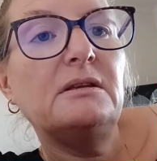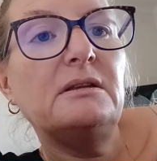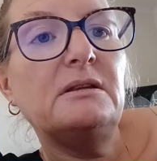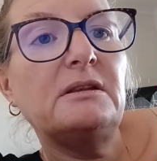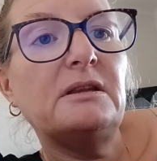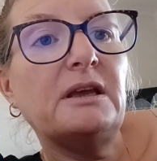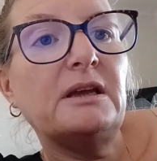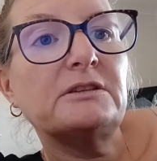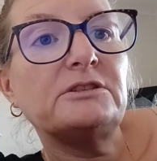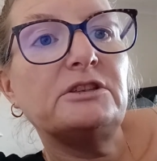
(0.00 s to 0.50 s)

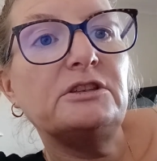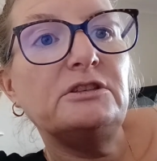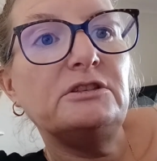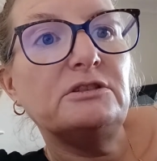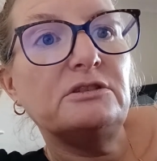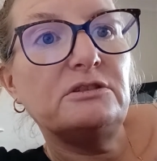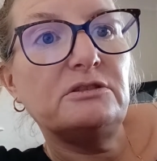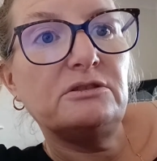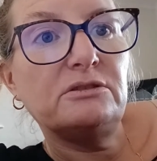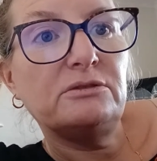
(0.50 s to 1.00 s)
that she
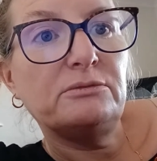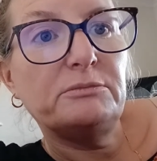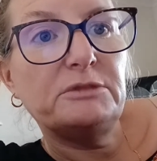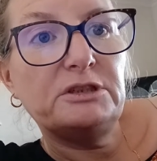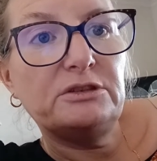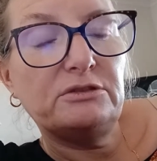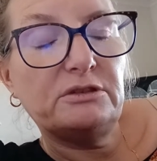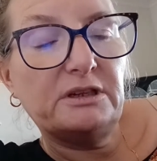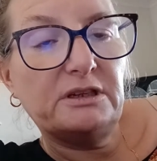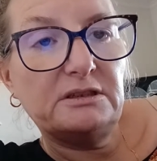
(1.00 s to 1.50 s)
just took me
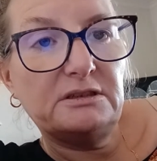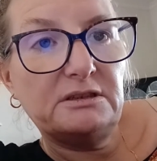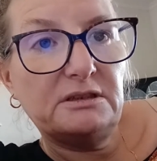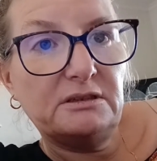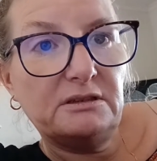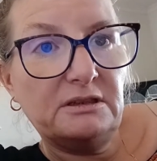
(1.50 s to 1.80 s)
straight to,